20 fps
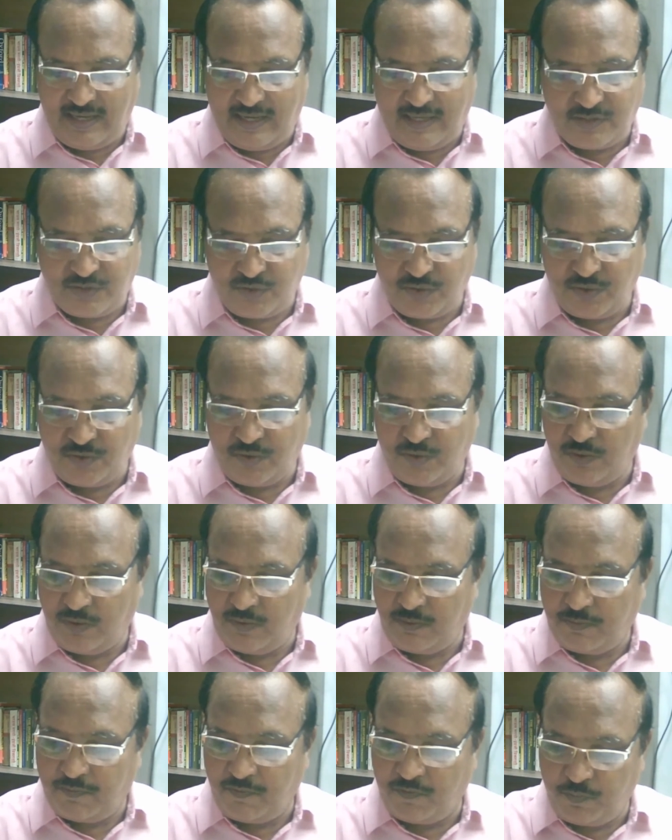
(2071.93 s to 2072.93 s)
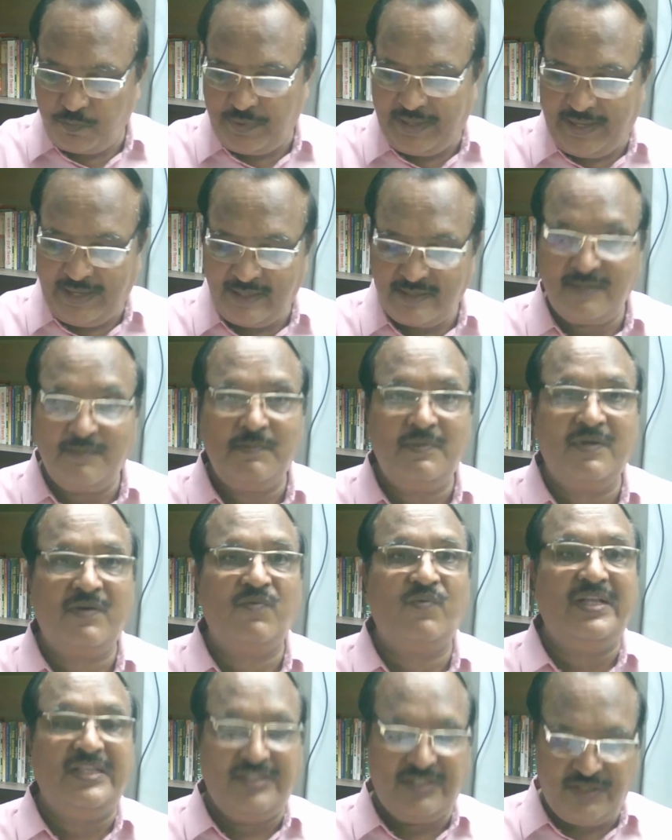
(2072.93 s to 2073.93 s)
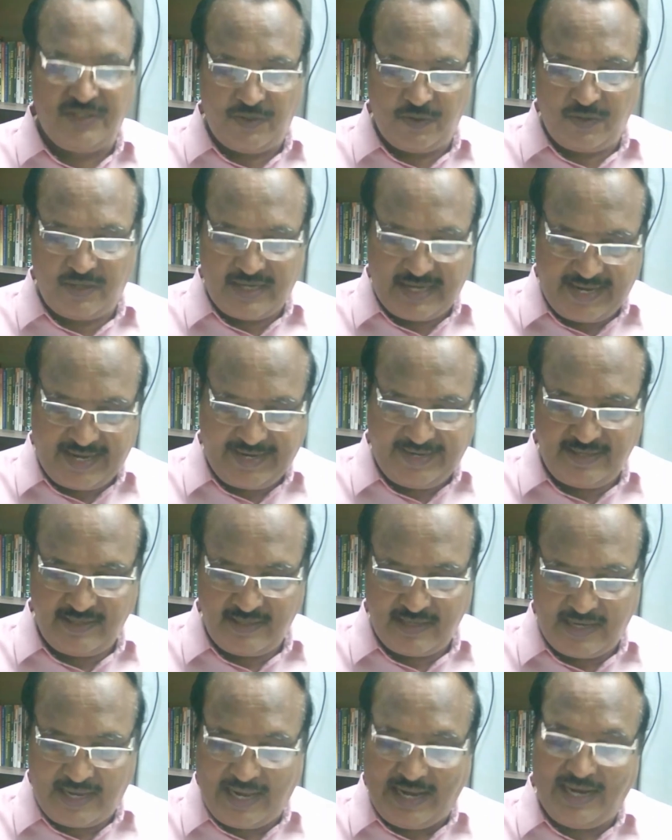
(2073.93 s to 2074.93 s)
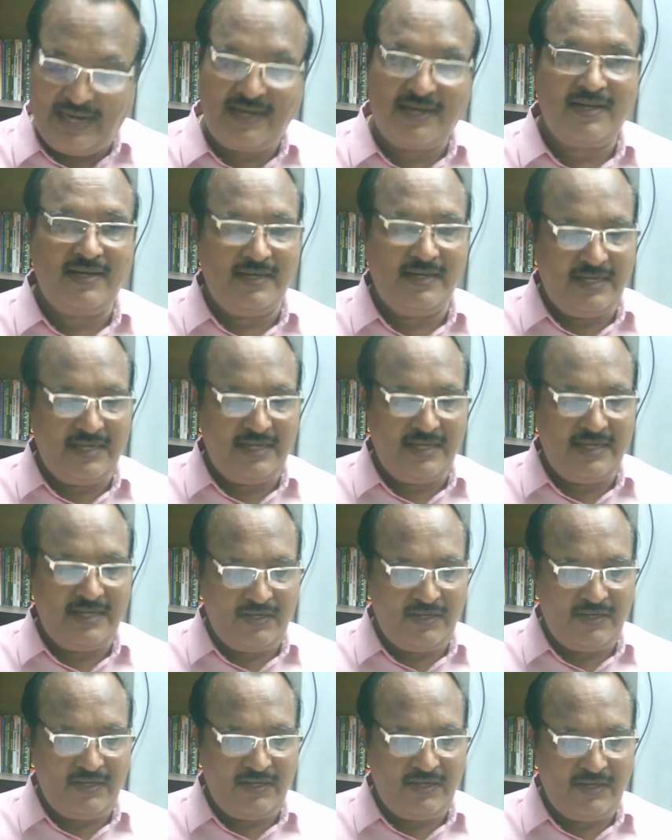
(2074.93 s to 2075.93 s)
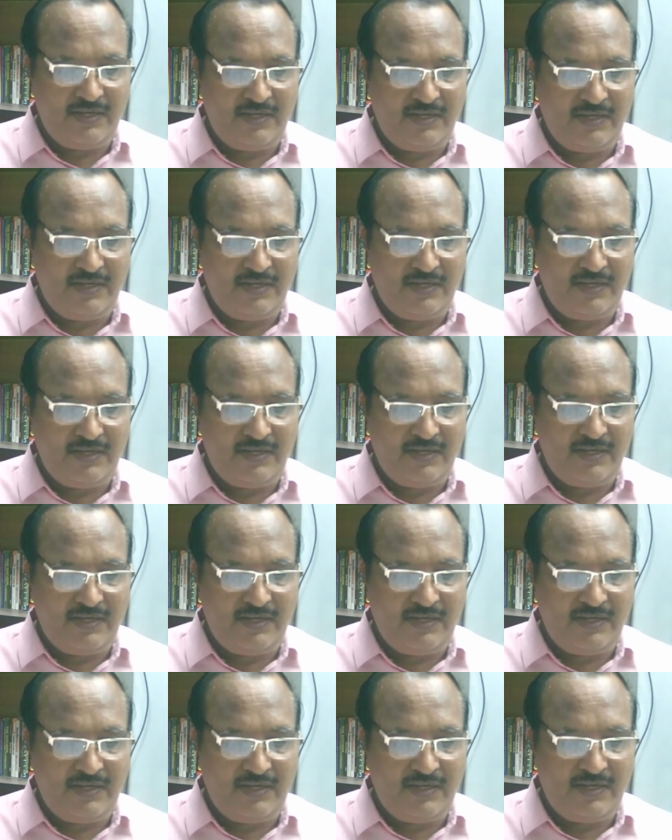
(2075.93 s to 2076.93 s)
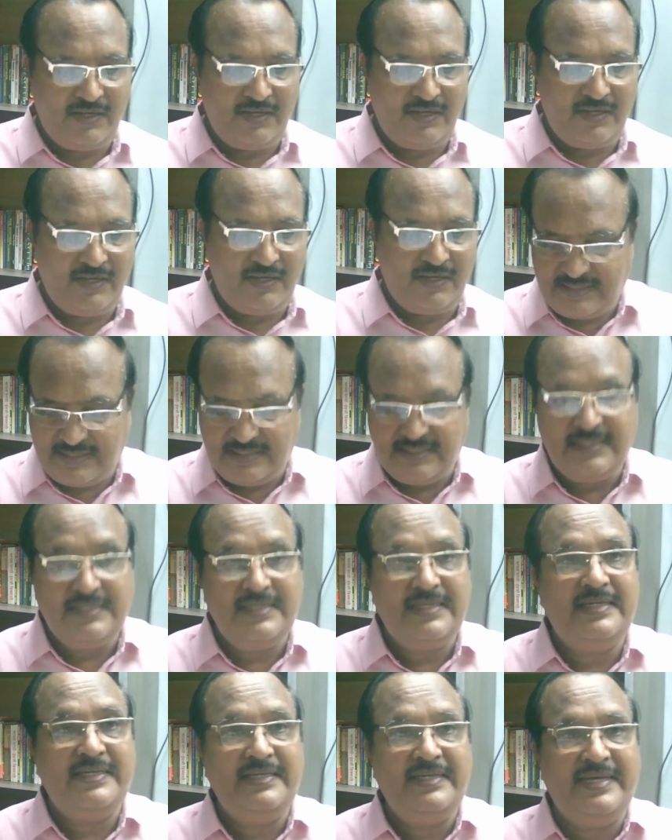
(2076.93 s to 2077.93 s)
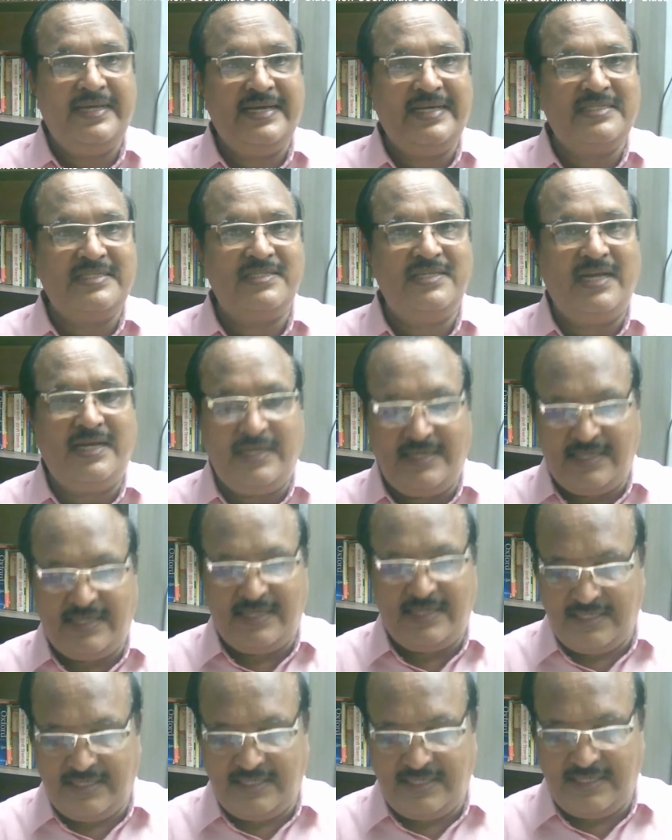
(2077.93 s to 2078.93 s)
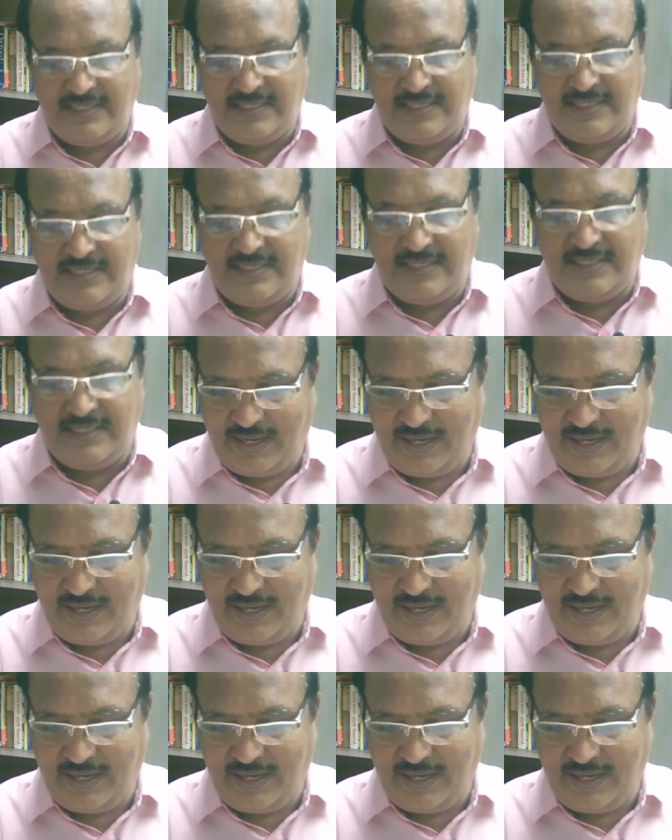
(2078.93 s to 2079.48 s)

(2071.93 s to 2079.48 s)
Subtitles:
So page number 109, alternatively the example 6 he has done in the other way.